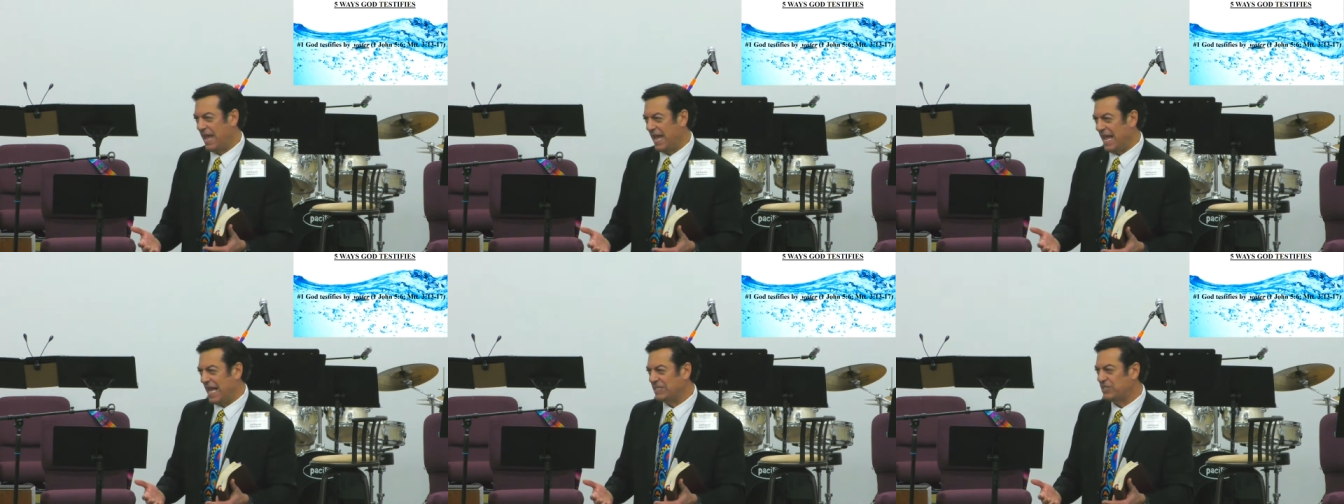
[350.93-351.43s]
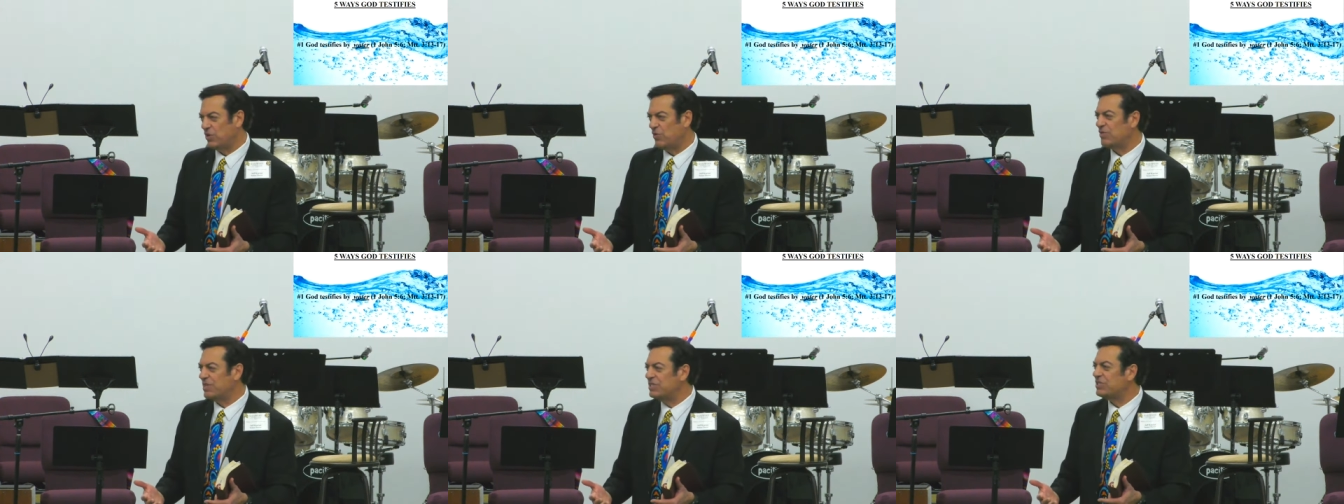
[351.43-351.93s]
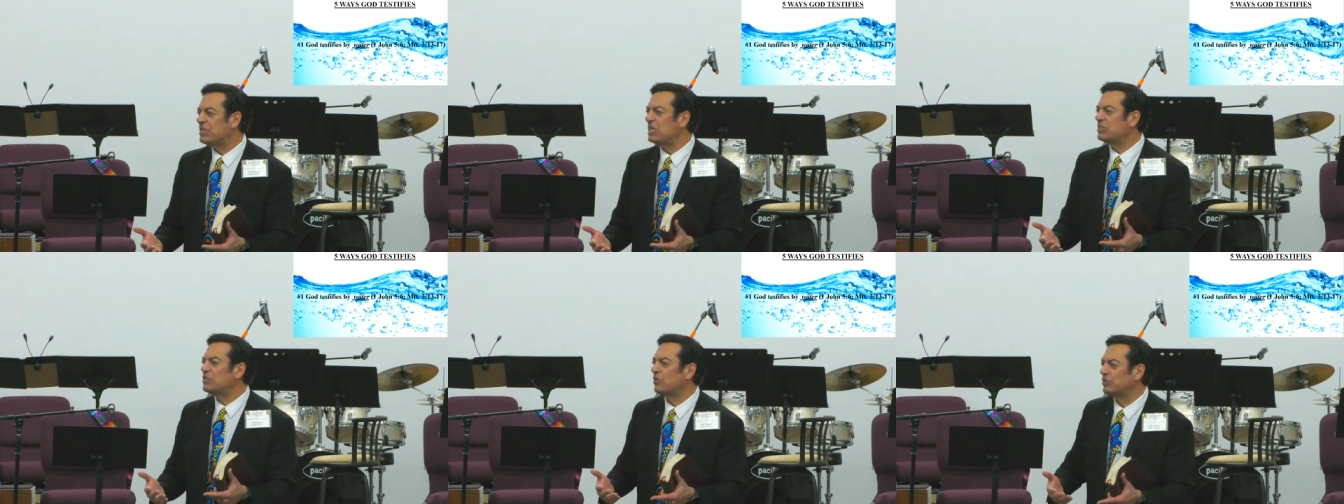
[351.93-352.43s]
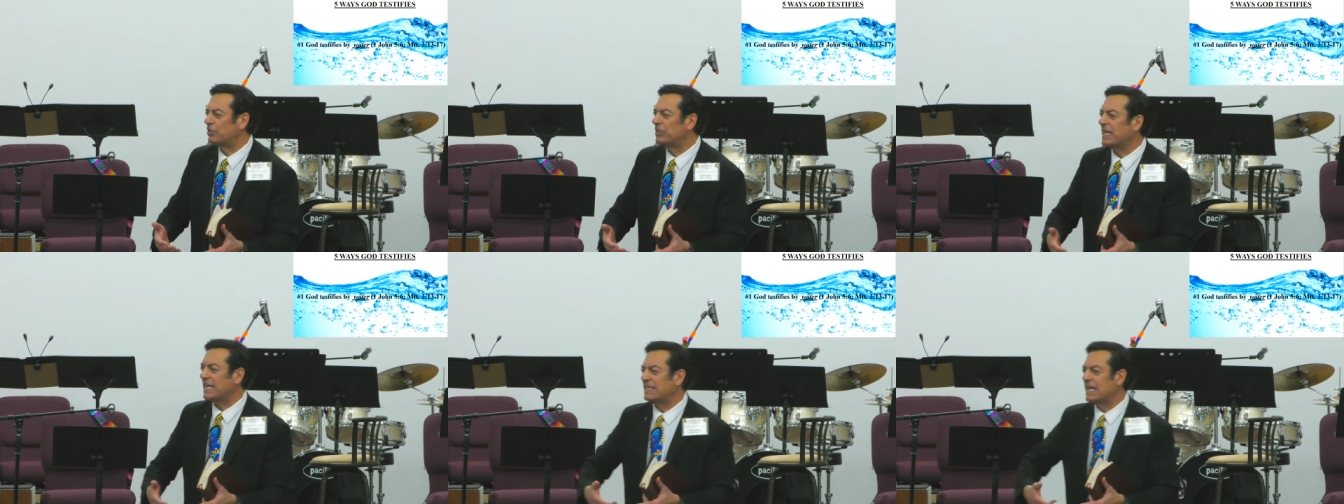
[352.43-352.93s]
And so this soldier,
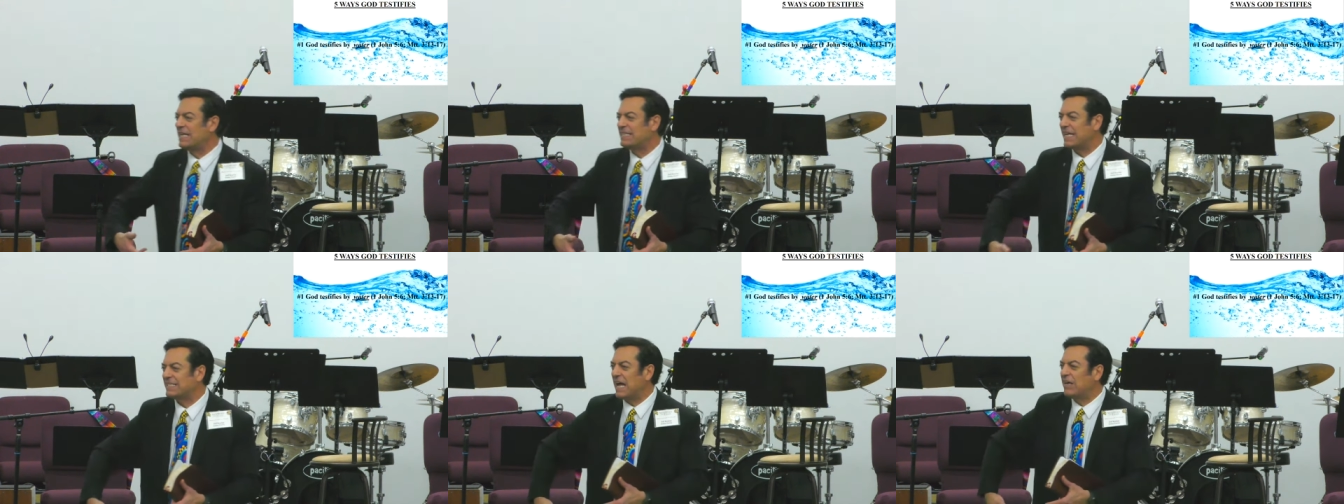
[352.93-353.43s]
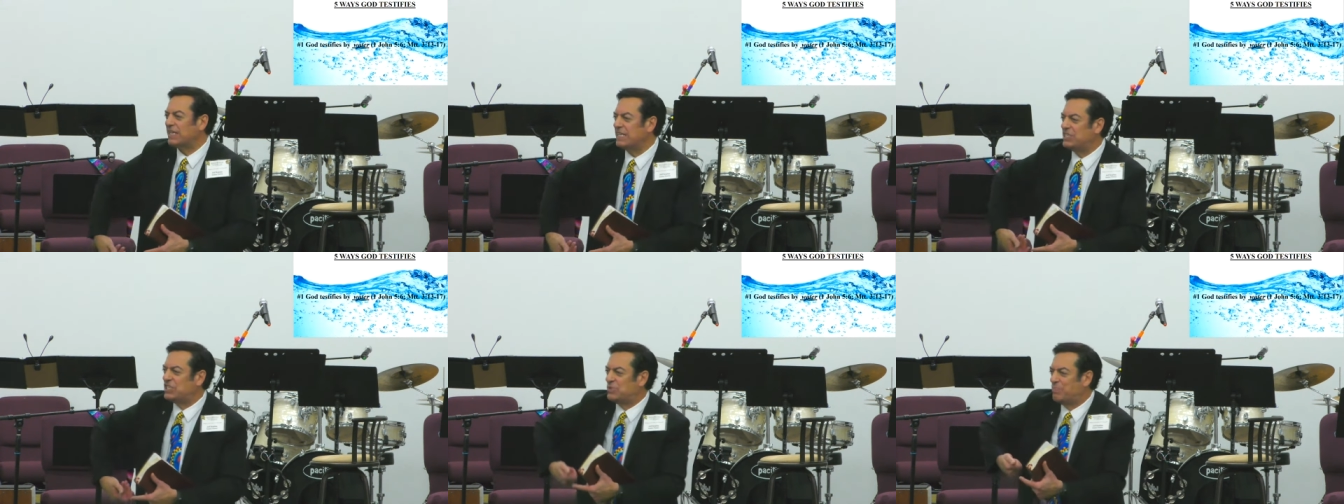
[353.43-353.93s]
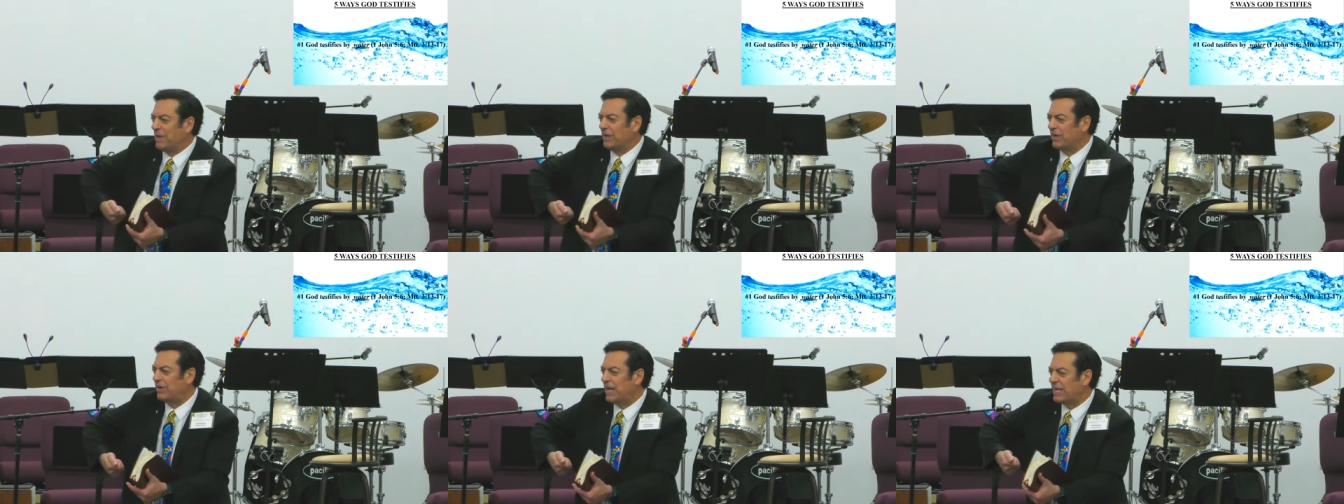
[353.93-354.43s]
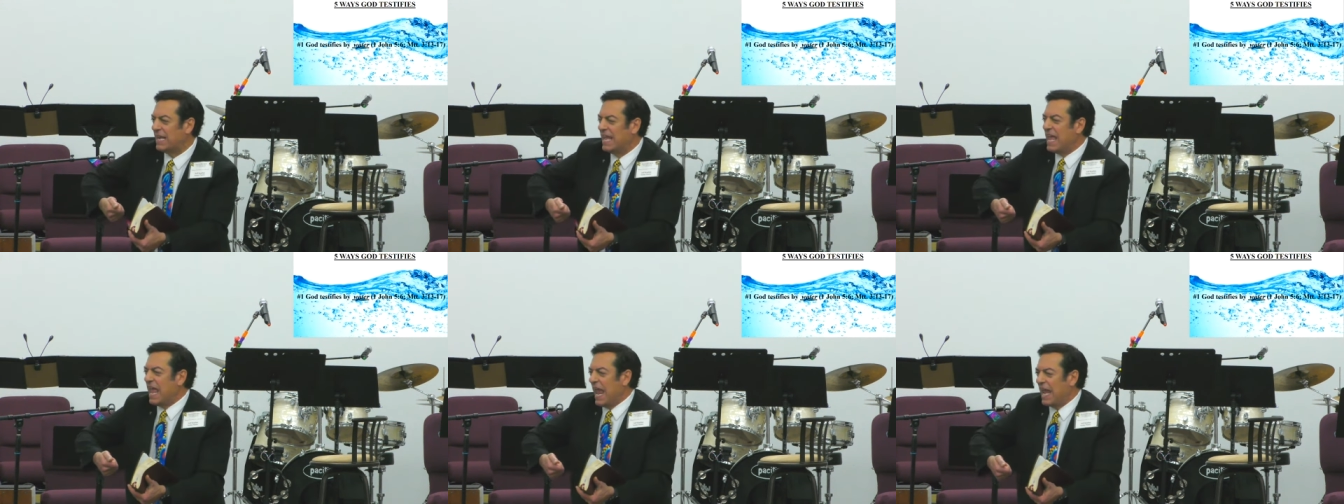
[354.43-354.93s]
he takes out his spear
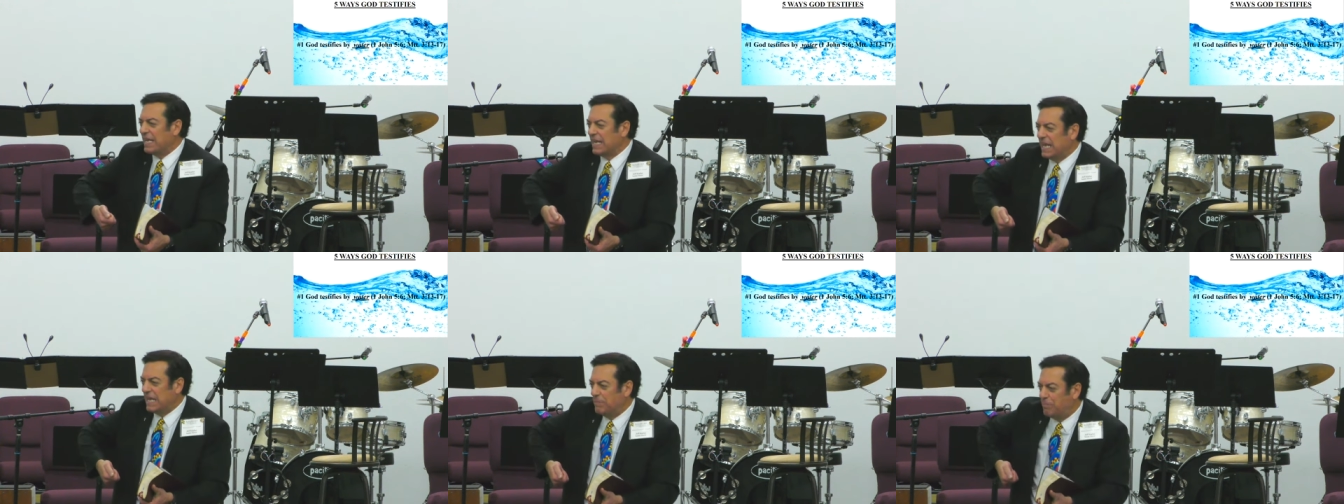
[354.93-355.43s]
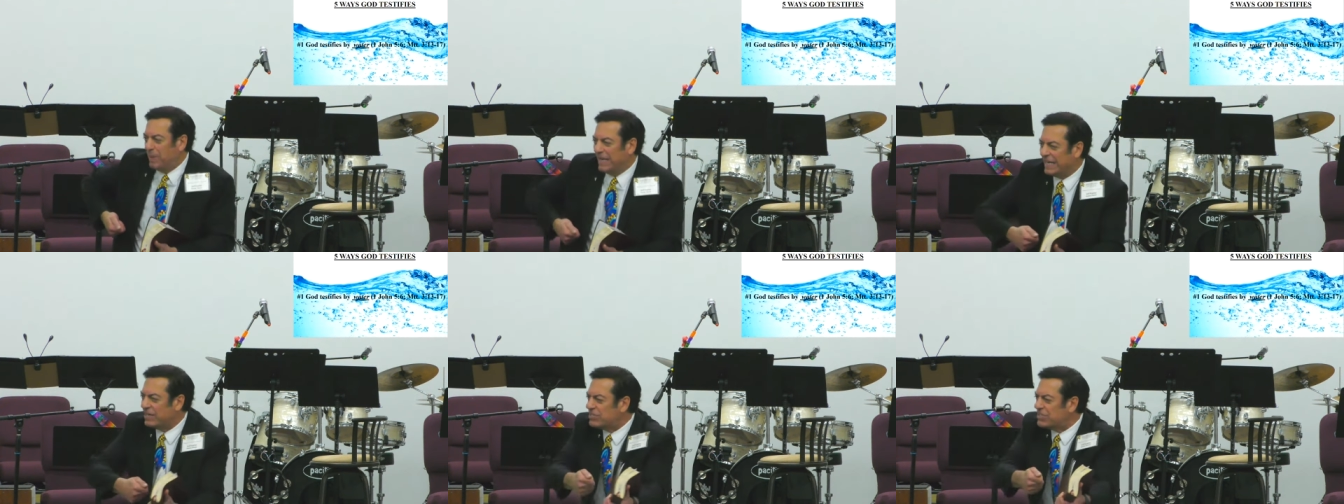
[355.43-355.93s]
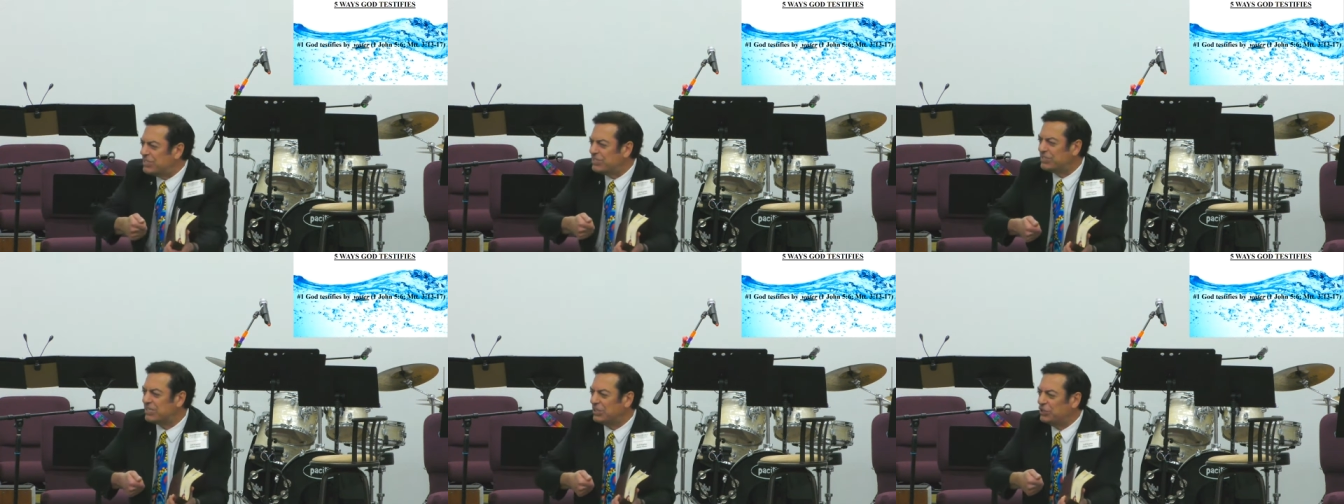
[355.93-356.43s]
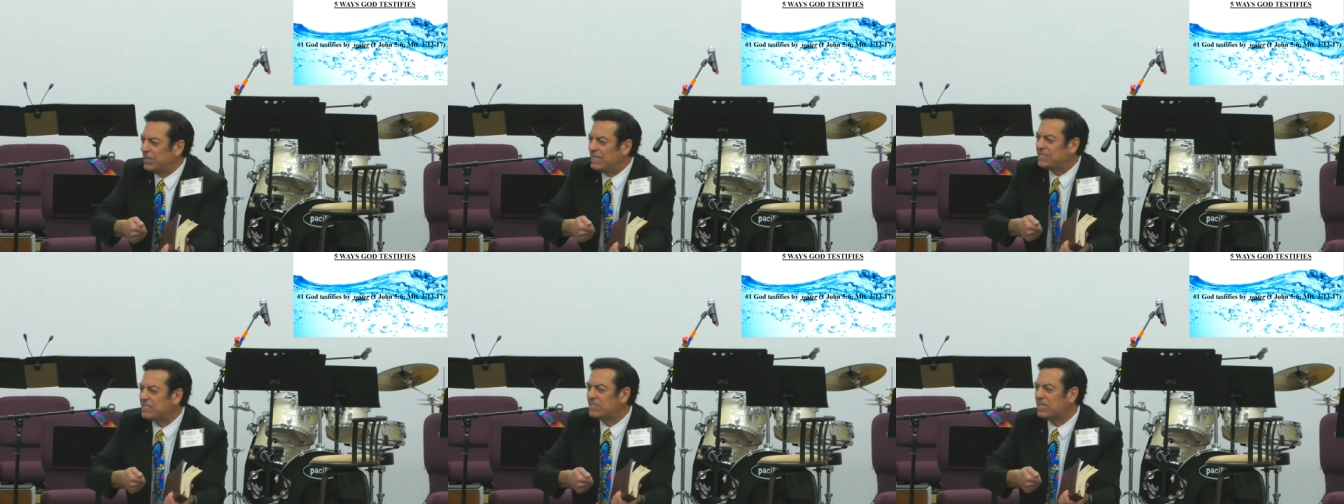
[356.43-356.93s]
and he pierces
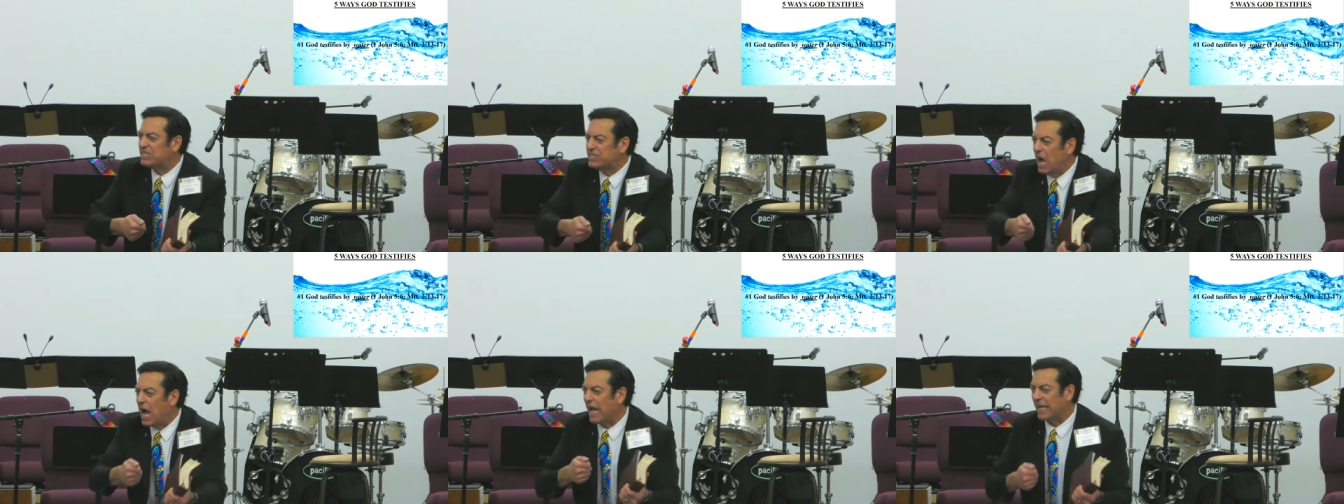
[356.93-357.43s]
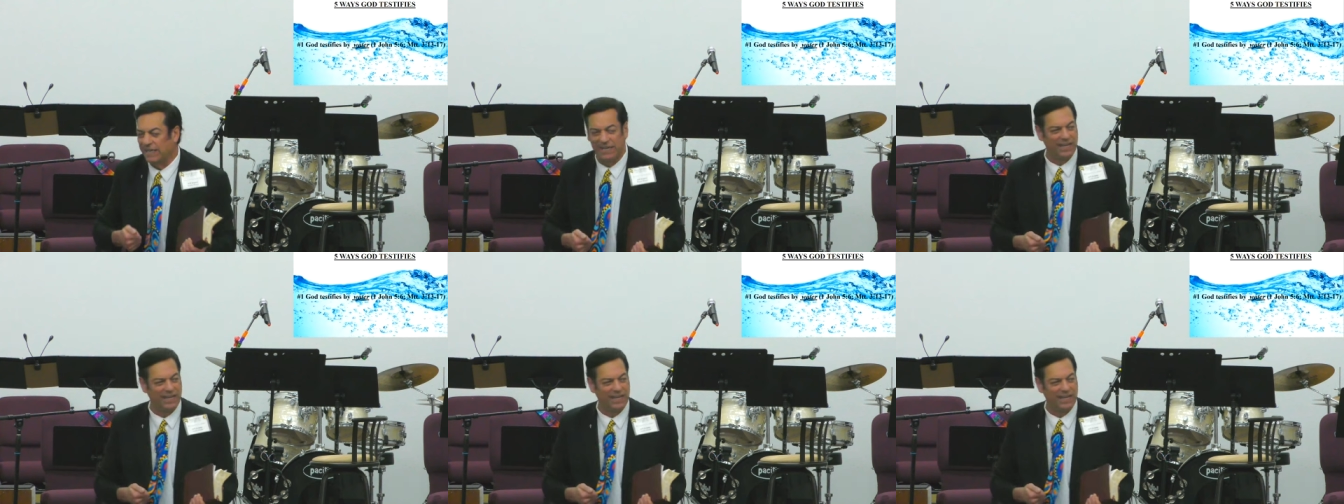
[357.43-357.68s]
Jesus' side.